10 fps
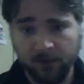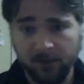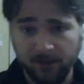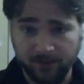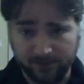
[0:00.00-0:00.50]

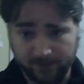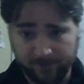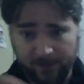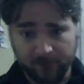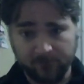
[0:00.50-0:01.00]
Inside of
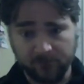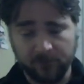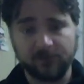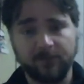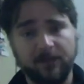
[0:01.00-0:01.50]
that,
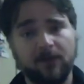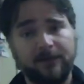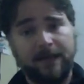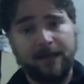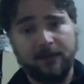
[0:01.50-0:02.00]
there's something called
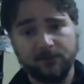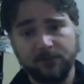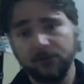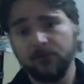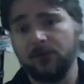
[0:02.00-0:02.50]
an
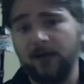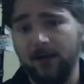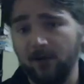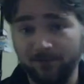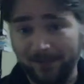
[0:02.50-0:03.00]
ALU, or
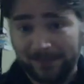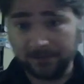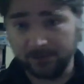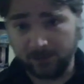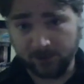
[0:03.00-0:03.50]

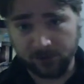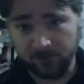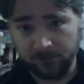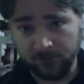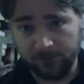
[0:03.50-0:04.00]
arithmetic logic
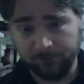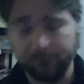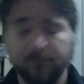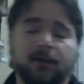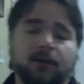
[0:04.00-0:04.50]
unit.
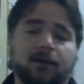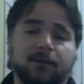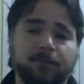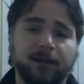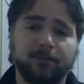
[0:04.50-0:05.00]

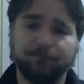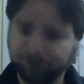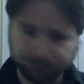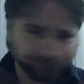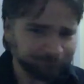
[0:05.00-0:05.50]
But,
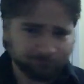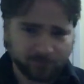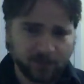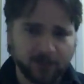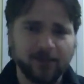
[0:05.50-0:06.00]

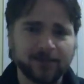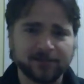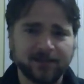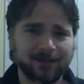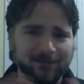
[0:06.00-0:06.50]

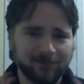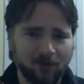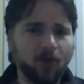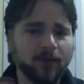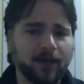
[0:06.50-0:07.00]
that's not
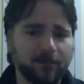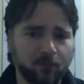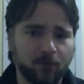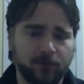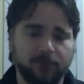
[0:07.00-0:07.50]
all that
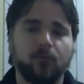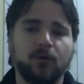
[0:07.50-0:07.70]
important.